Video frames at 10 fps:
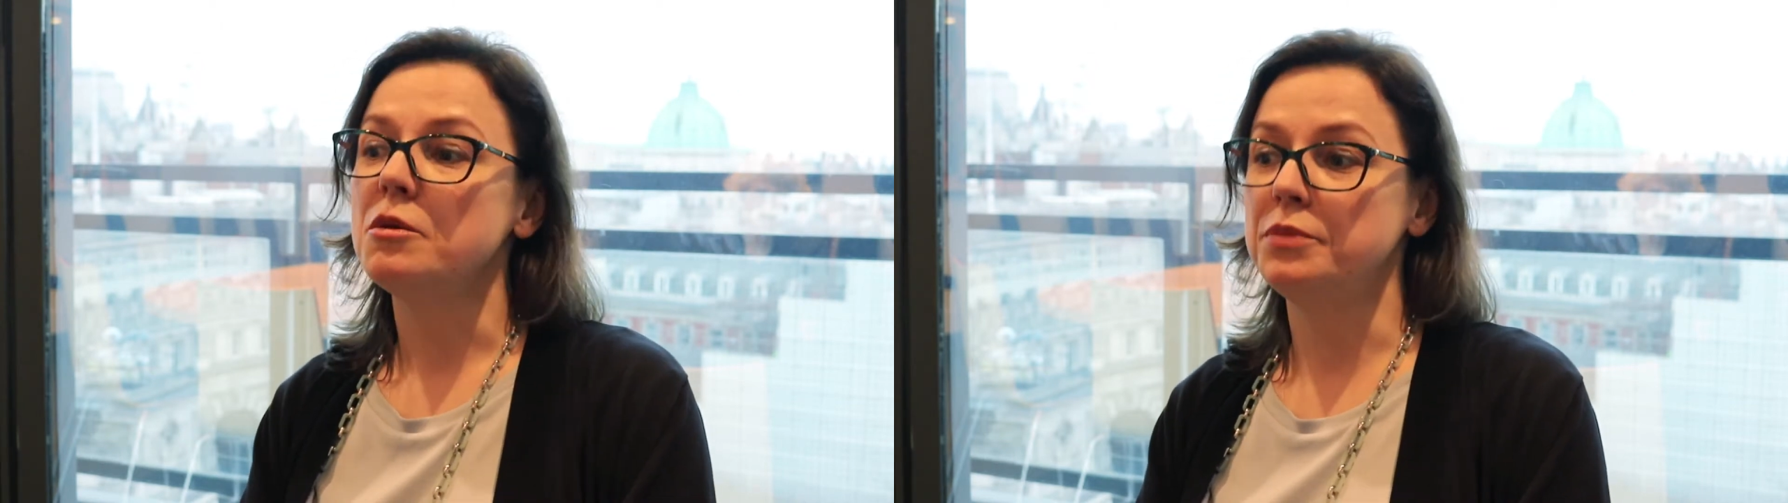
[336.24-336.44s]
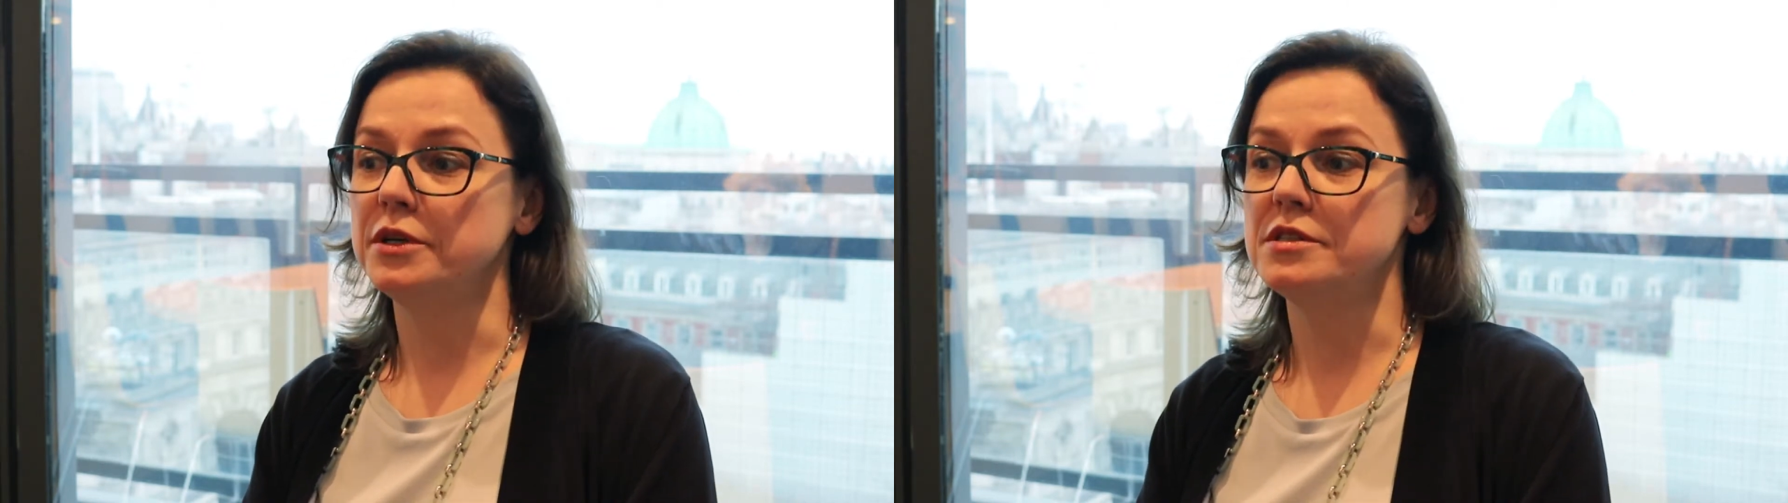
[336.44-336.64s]

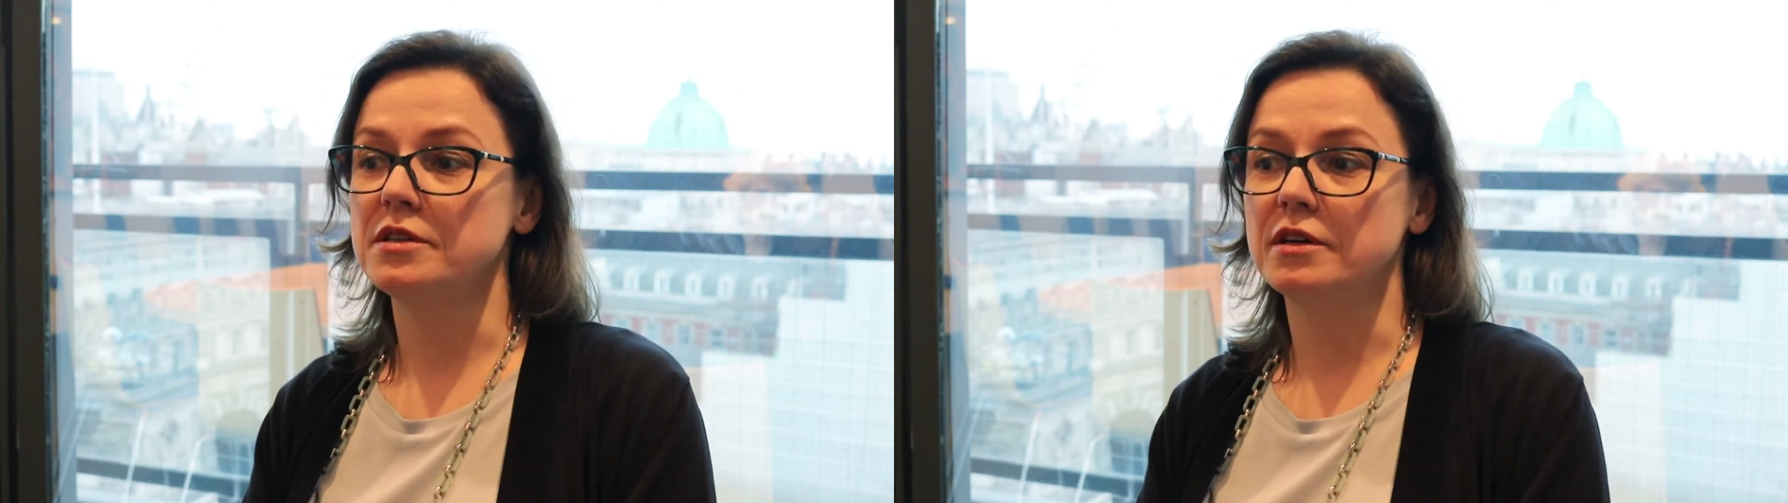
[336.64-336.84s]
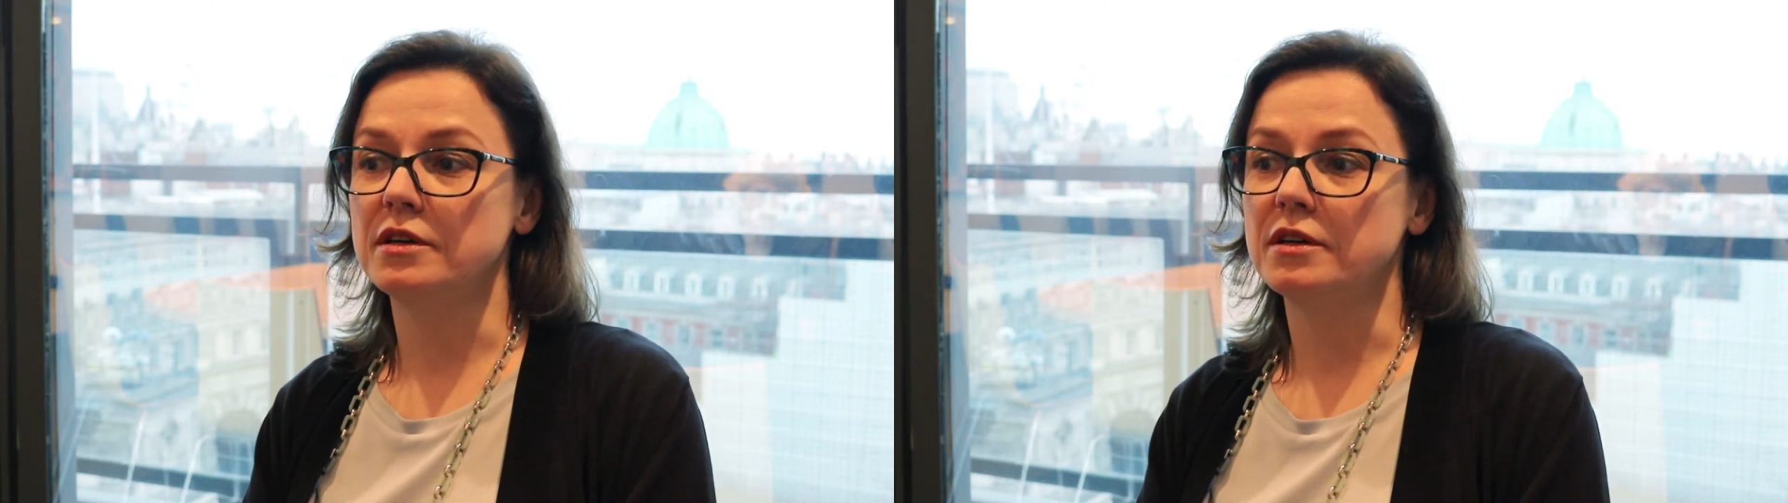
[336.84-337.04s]
but
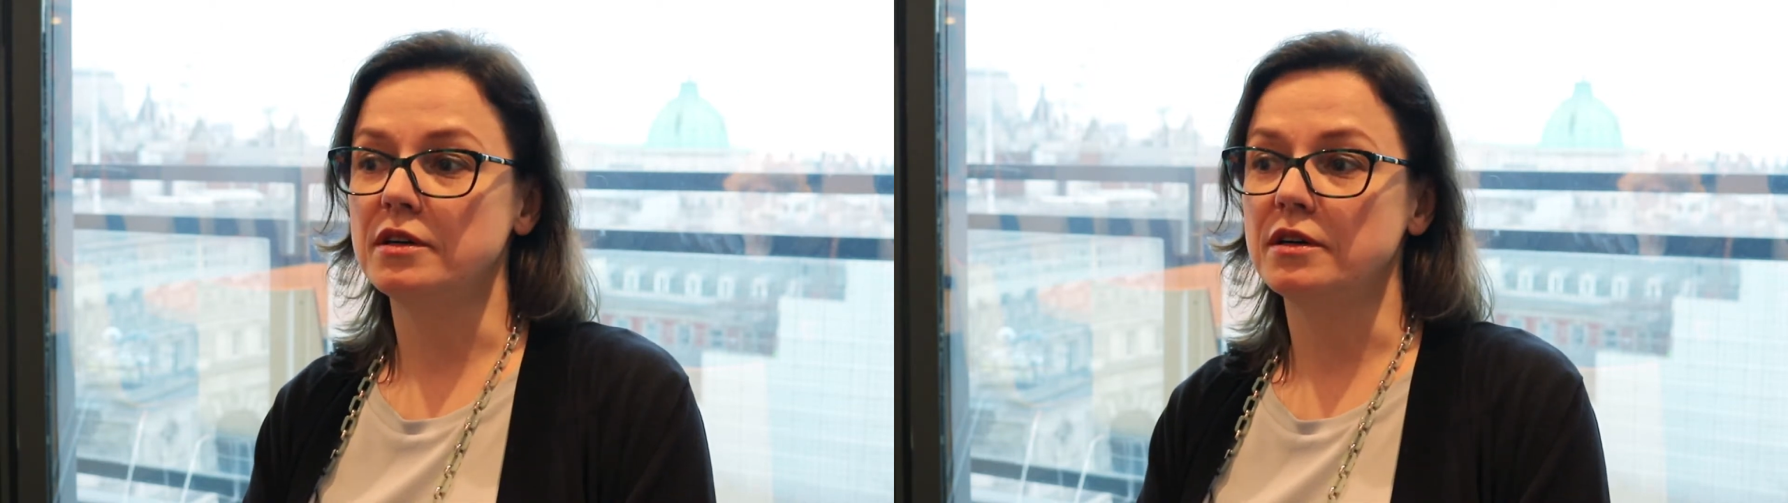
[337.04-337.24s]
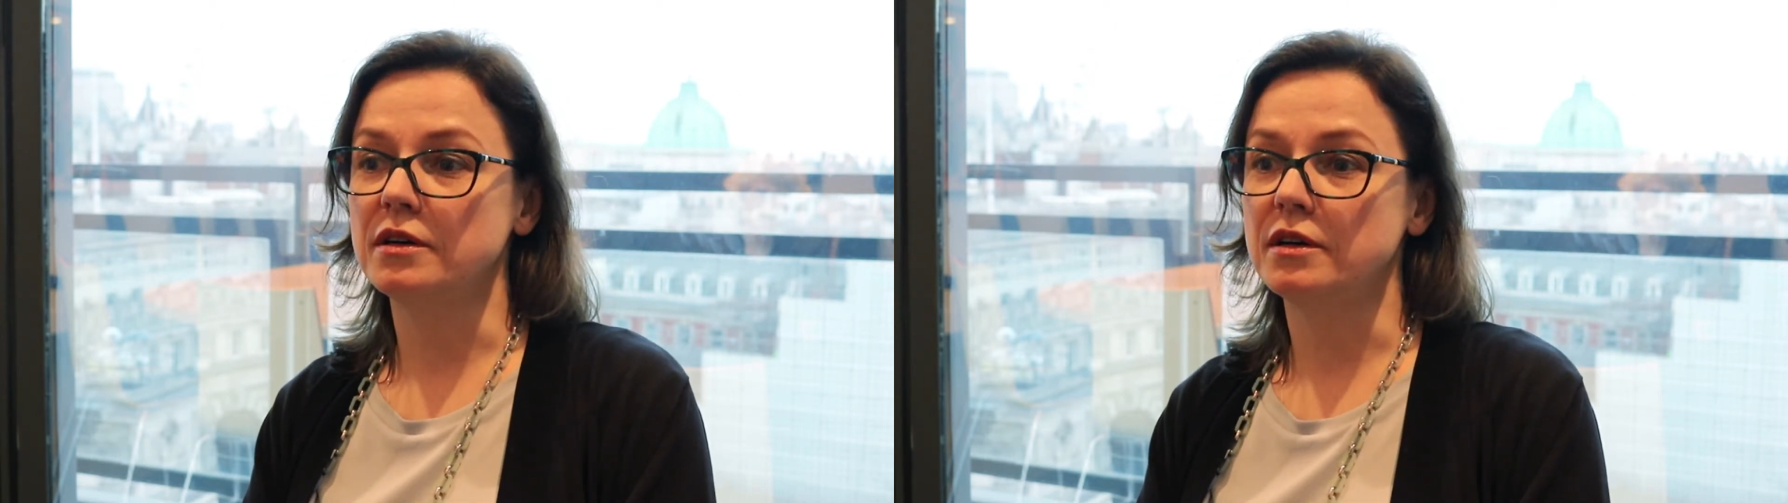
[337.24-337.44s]

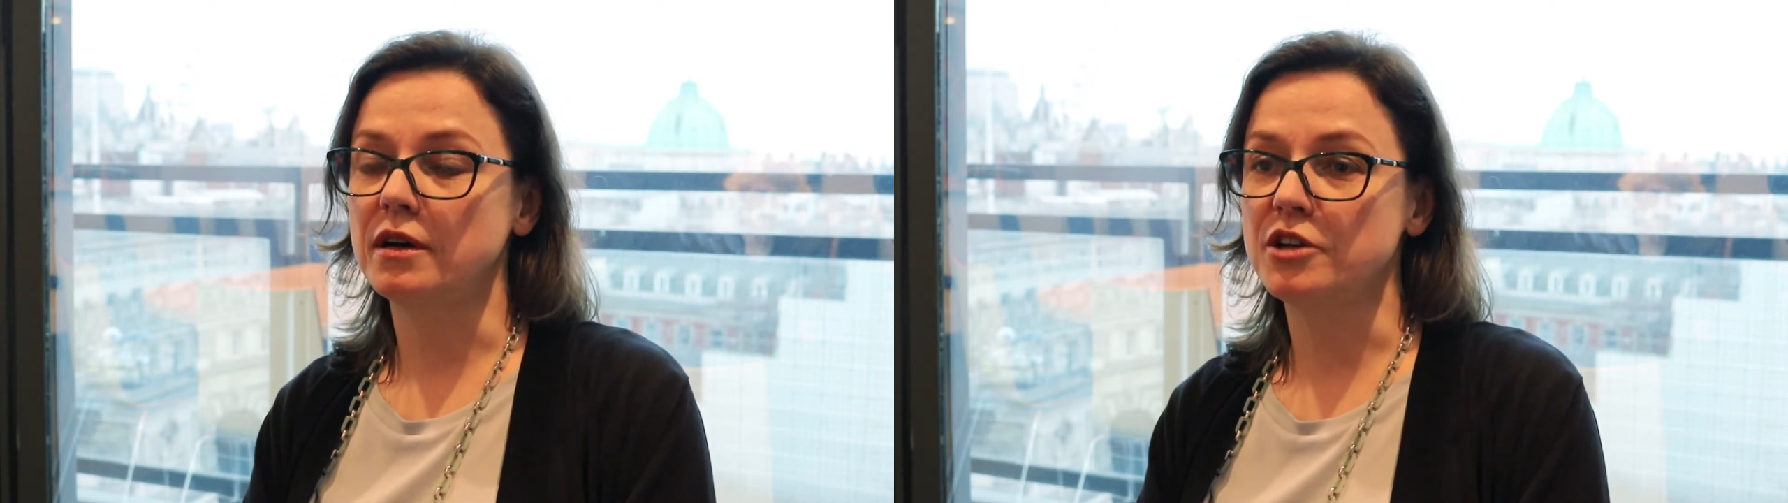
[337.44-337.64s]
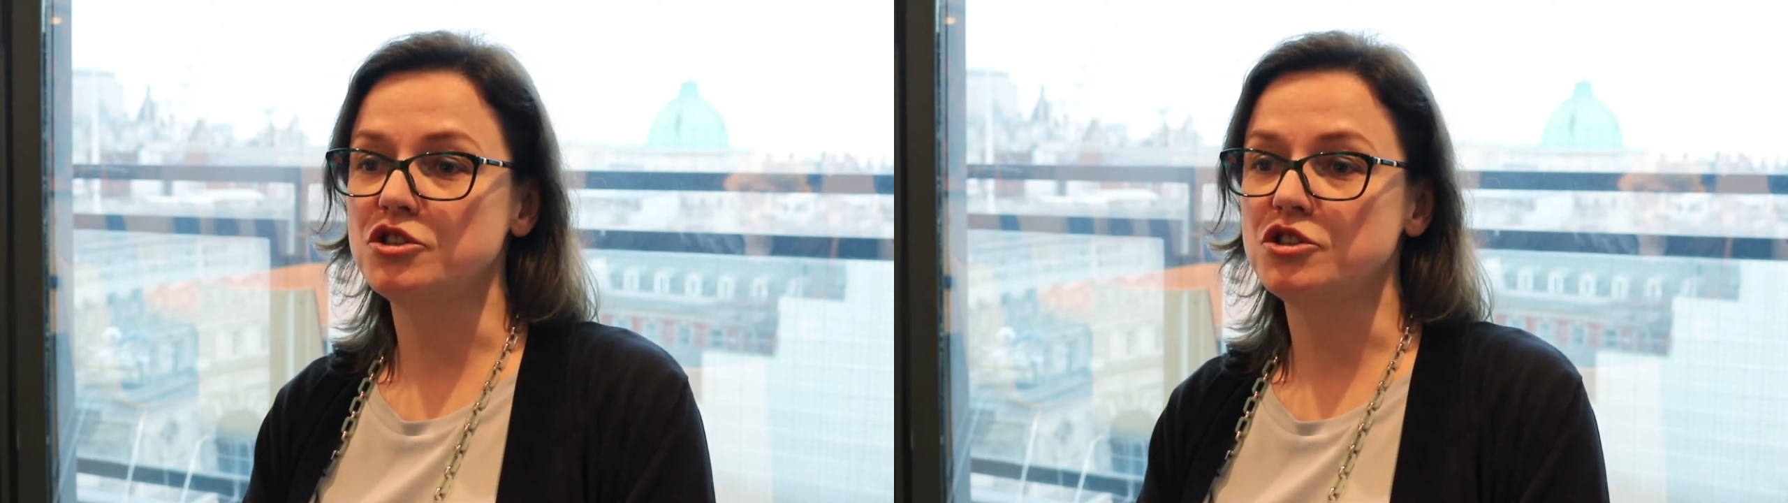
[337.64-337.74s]
I